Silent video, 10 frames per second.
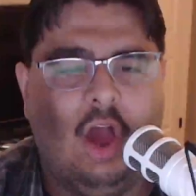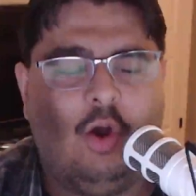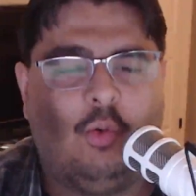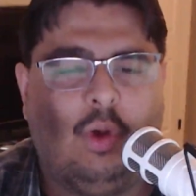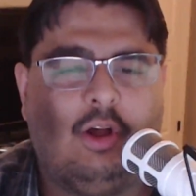
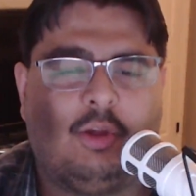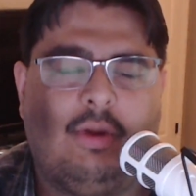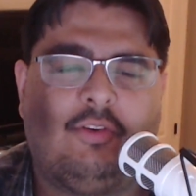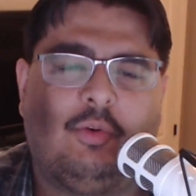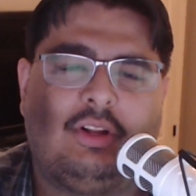Welcome
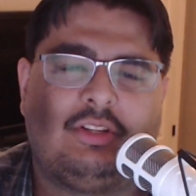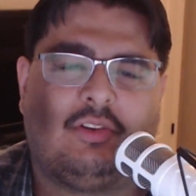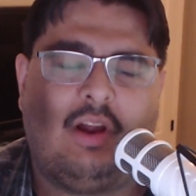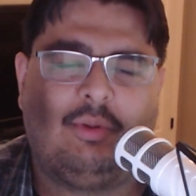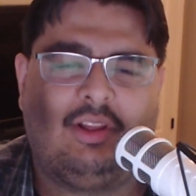everyone to
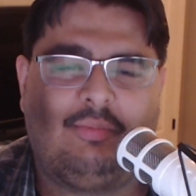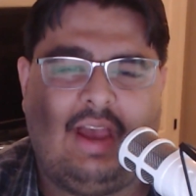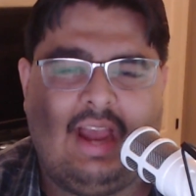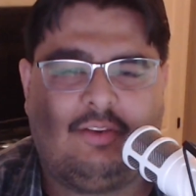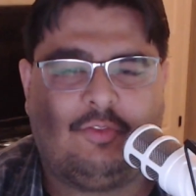Rebel
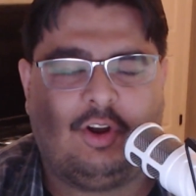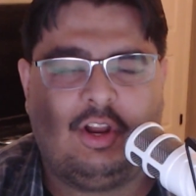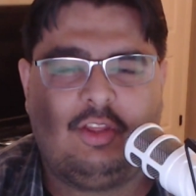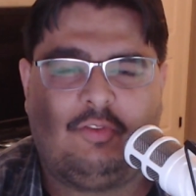Impact for another